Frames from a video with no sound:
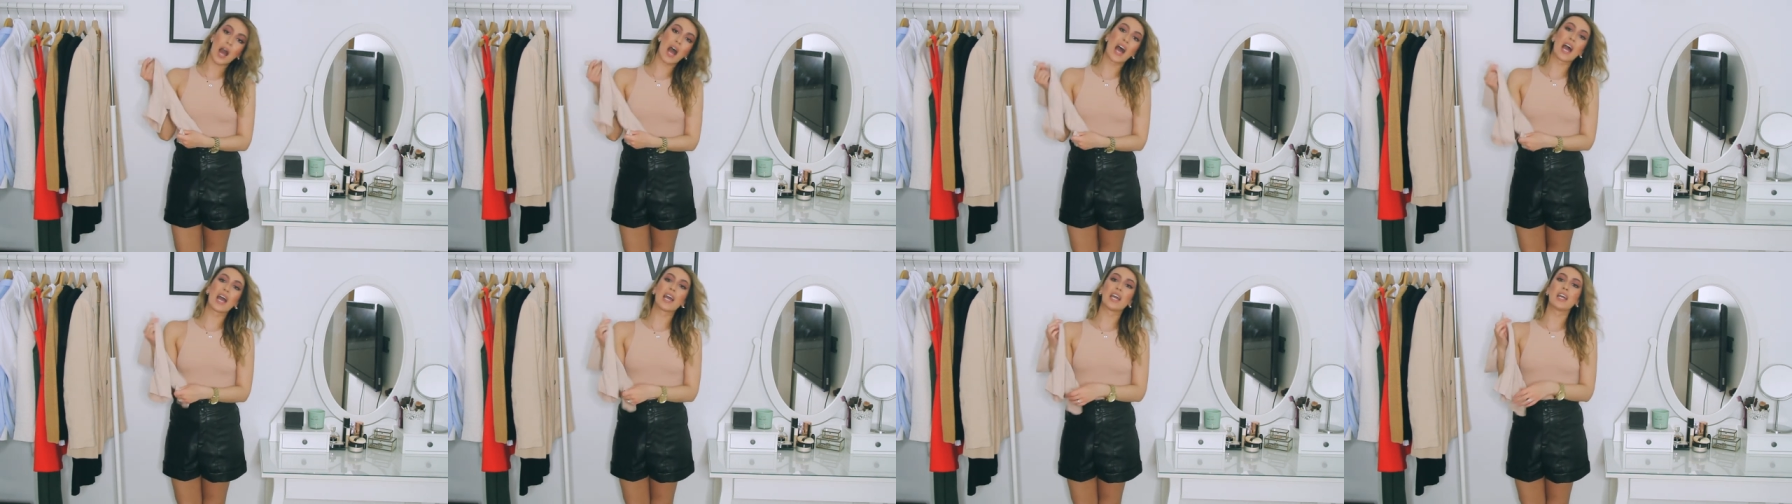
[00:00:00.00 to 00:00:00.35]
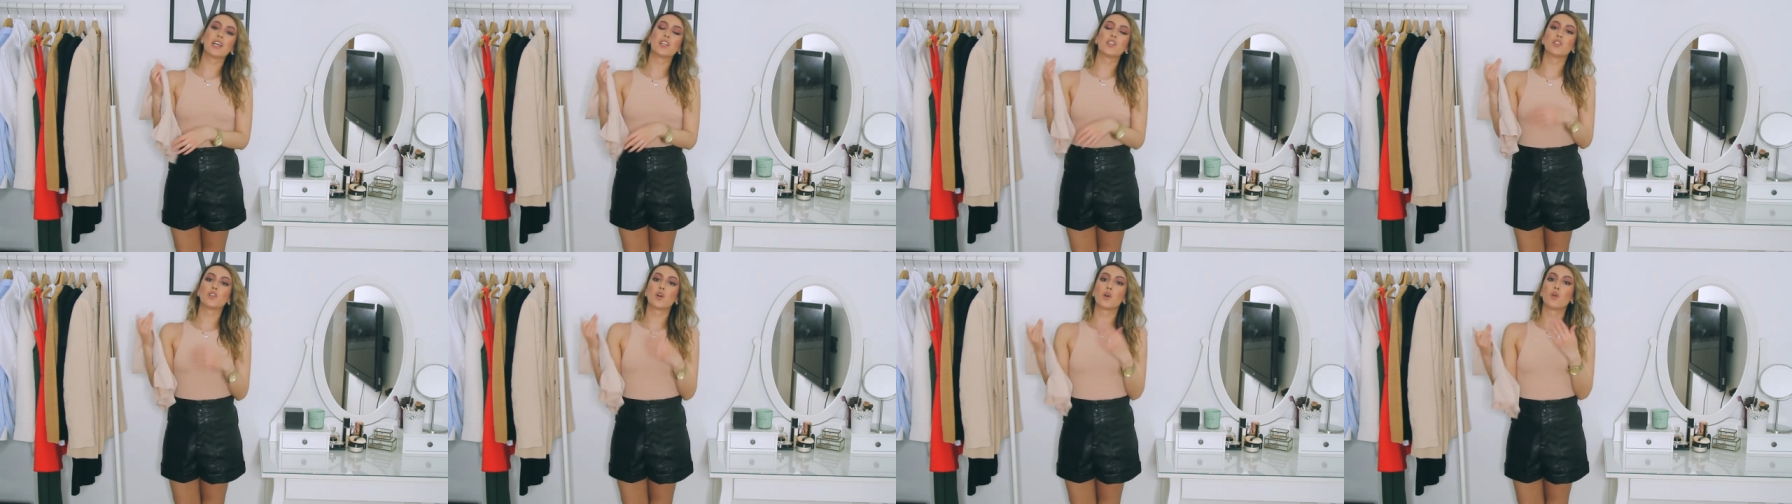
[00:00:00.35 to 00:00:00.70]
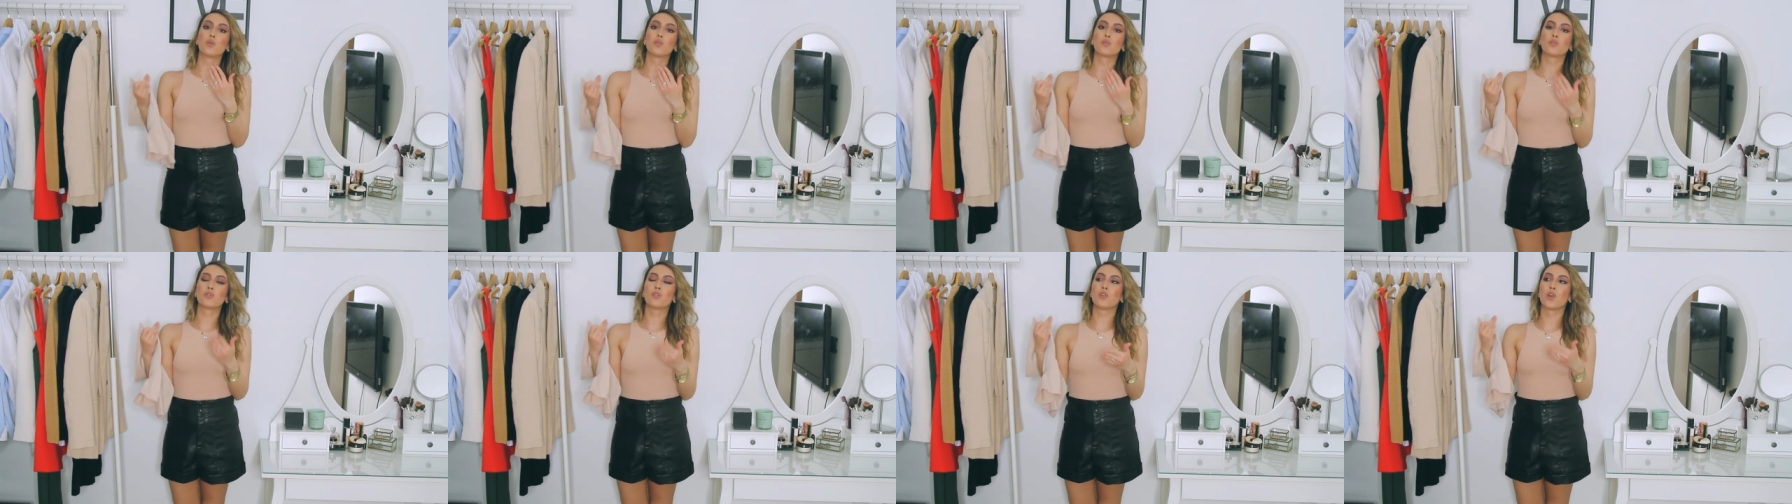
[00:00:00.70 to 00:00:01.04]
I
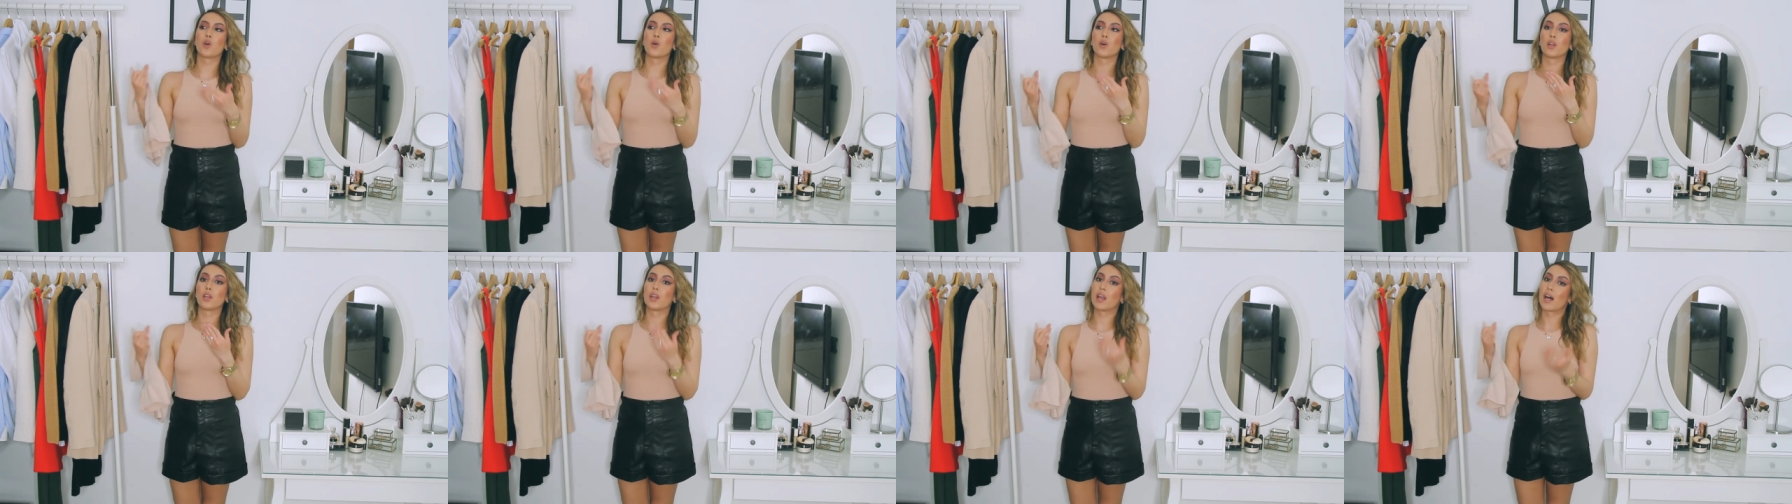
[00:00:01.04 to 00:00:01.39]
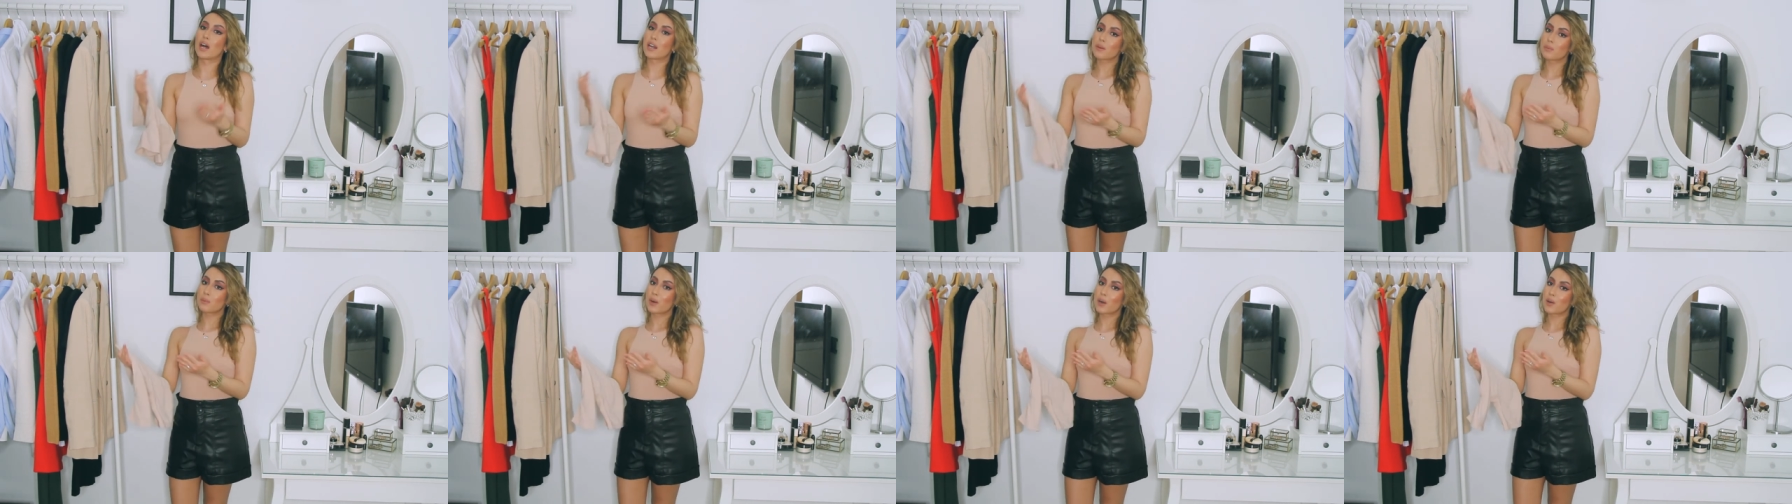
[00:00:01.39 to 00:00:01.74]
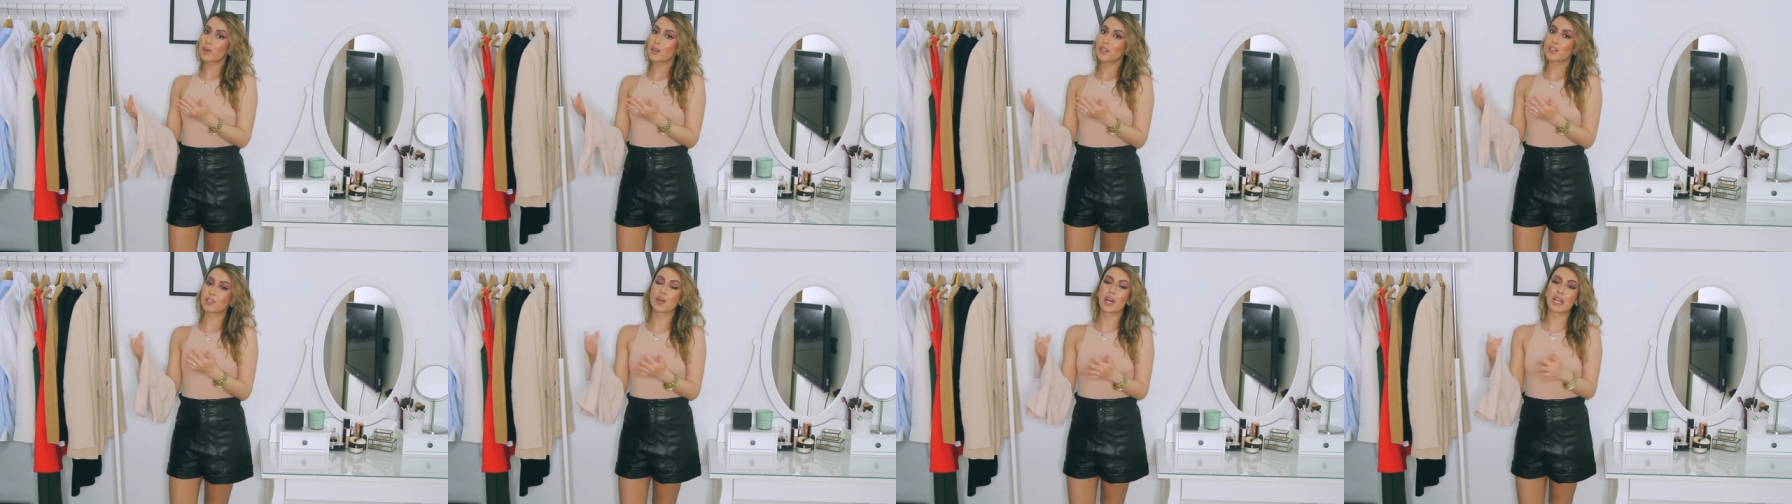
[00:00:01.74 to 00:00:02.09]
don't know a lot
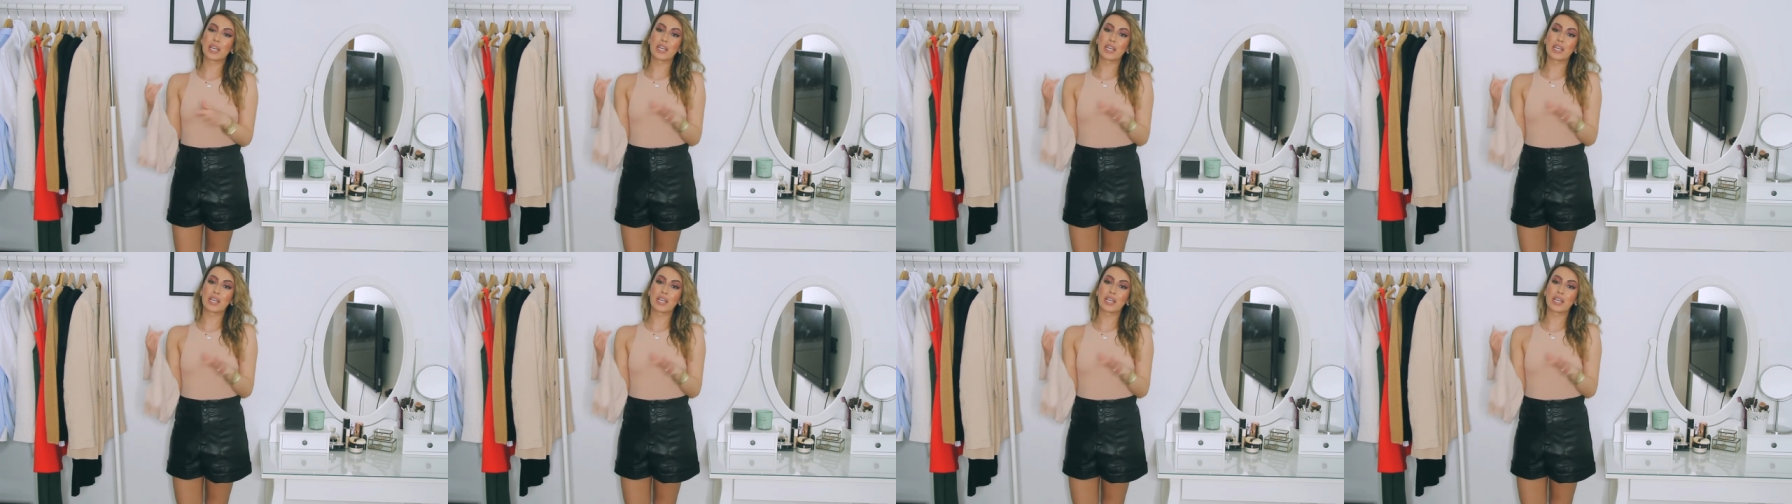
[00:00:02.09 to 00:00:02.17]
about it so